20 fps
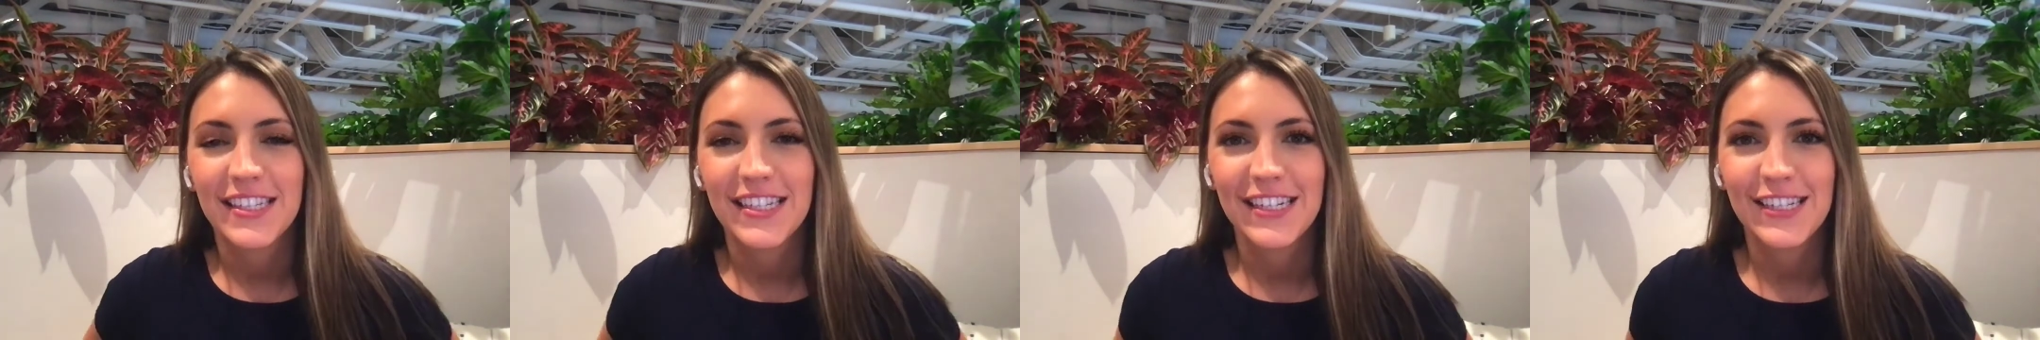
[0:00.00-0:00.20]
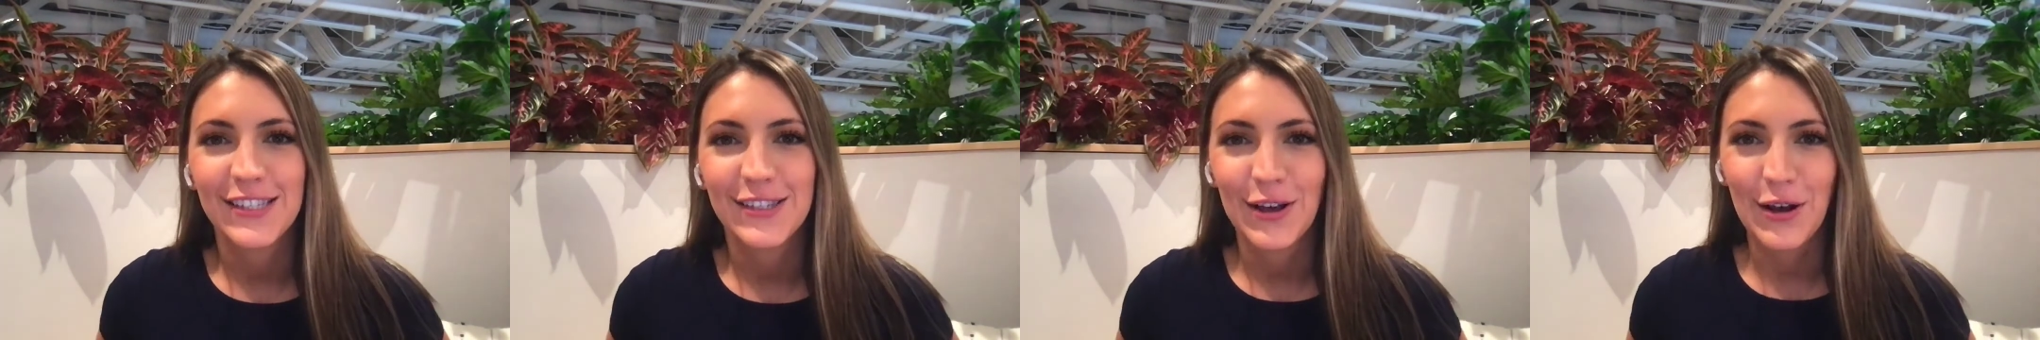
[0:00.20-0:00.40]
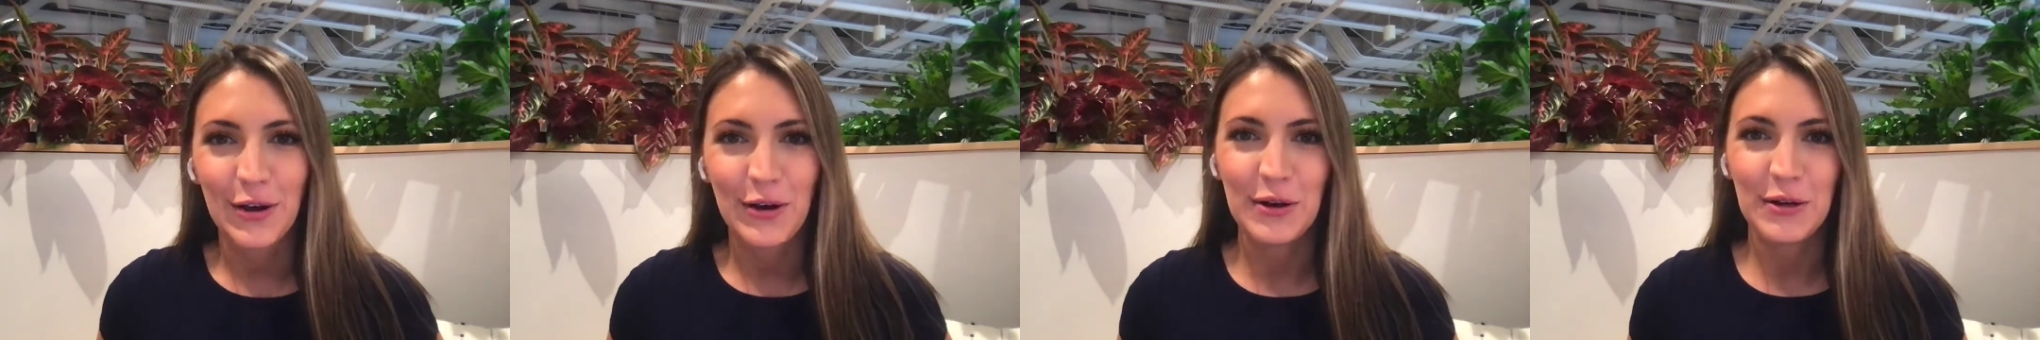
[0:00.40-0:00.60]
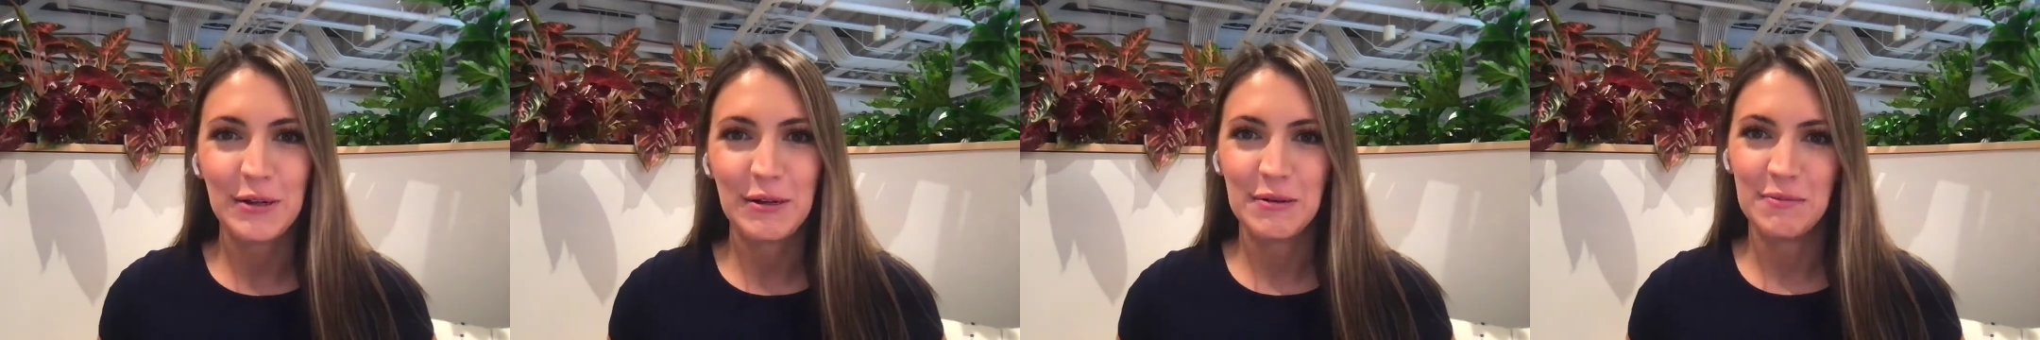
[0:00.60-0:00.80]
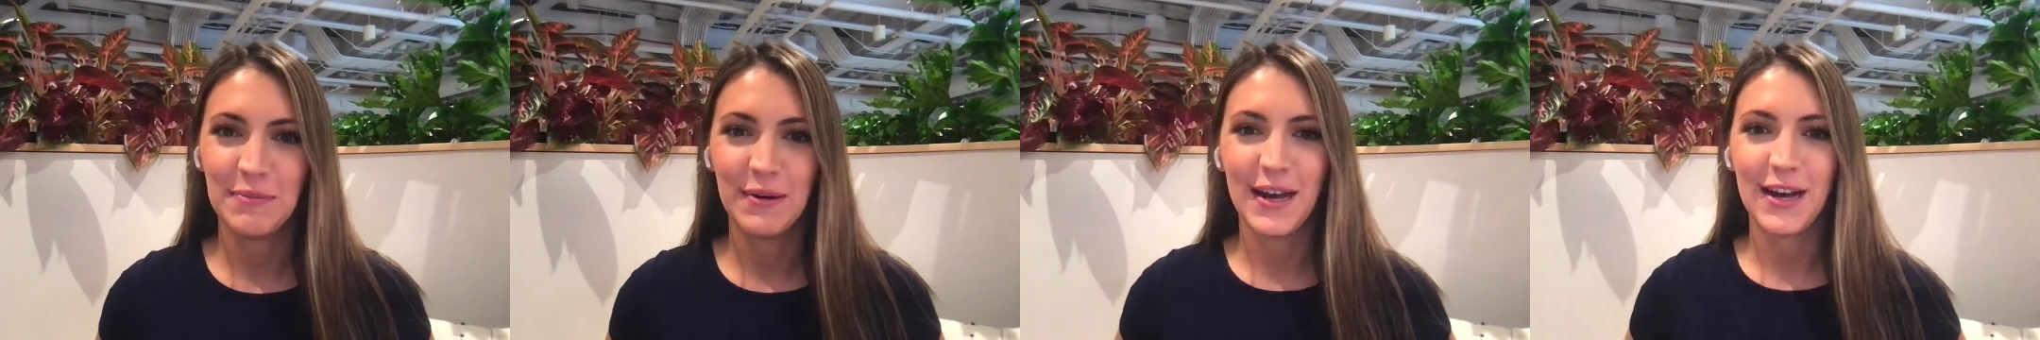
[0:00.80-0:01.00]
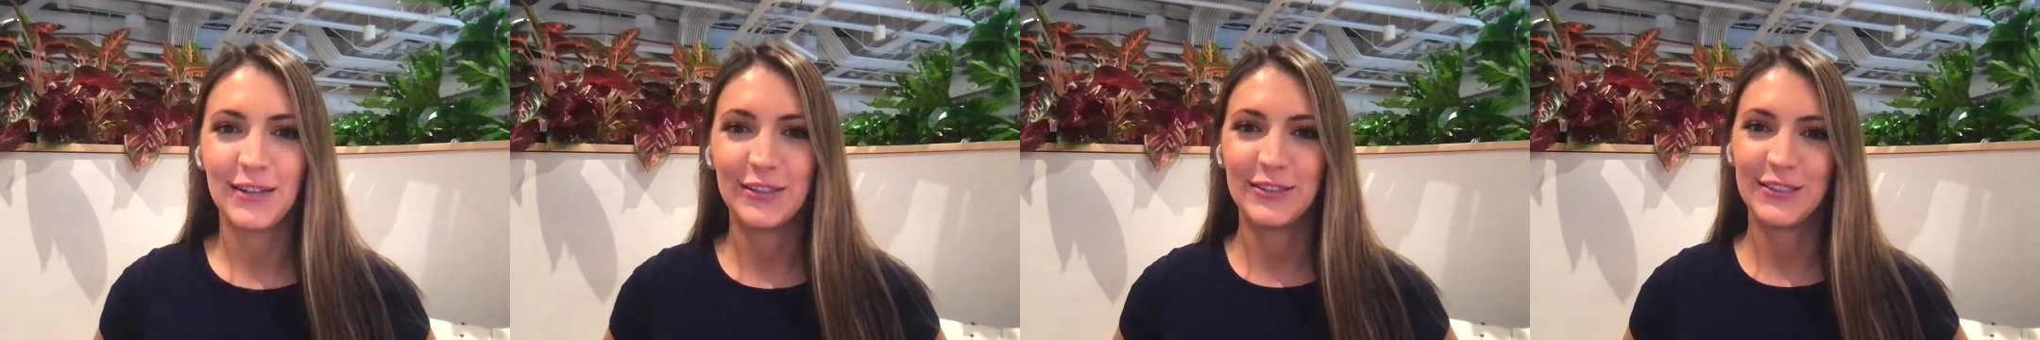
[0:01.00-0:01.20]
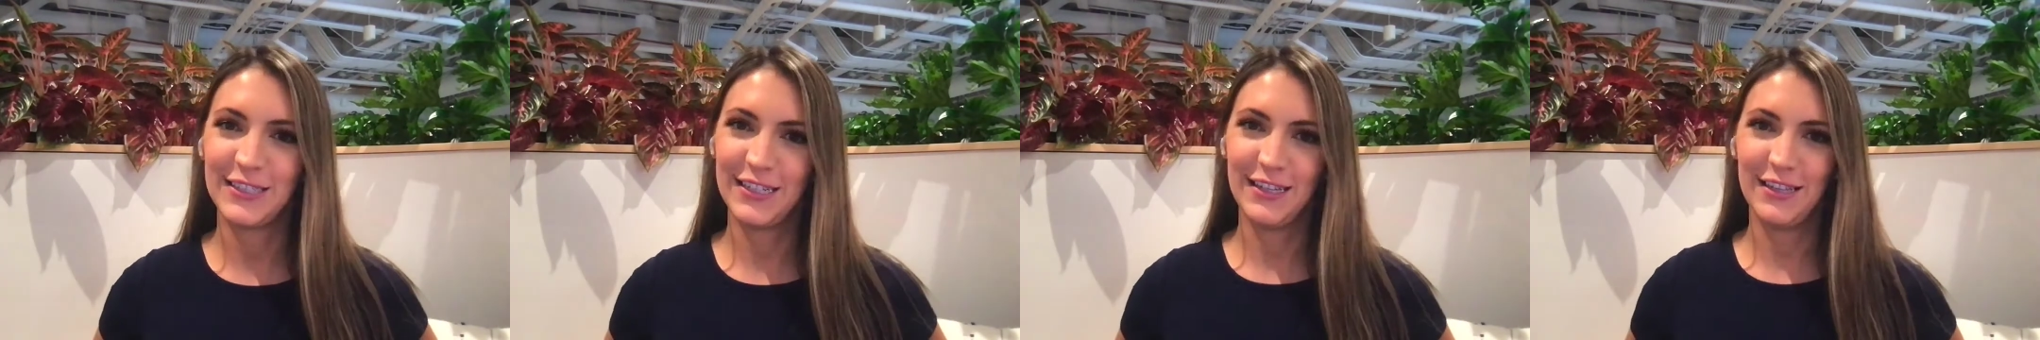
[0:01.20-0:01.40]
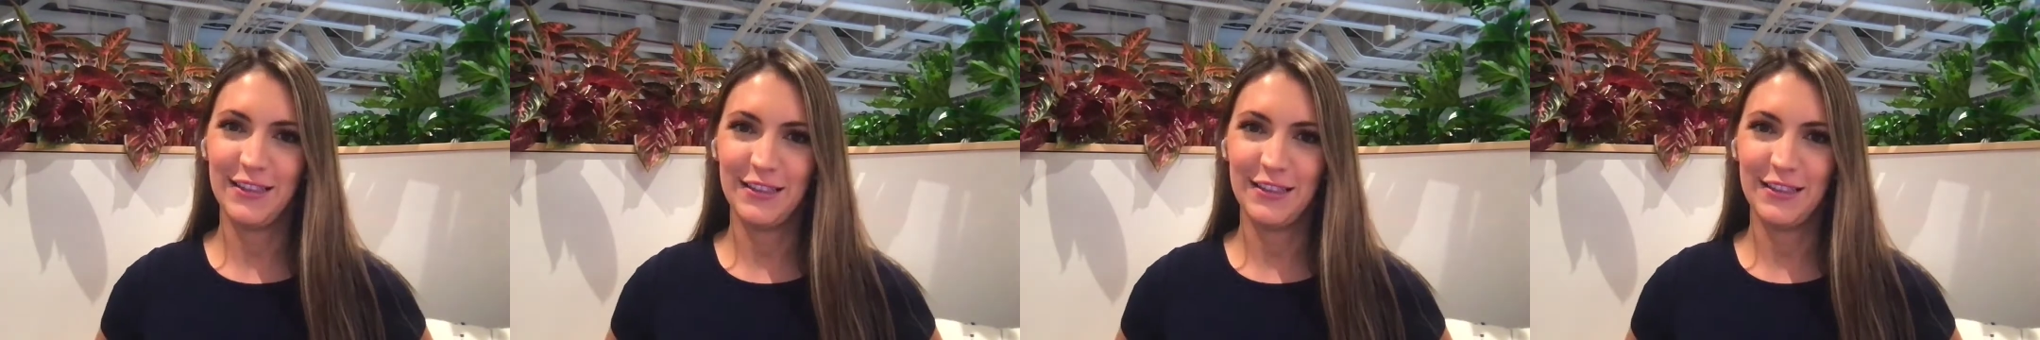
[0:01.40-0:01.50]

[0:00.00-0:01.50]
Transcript: it is all about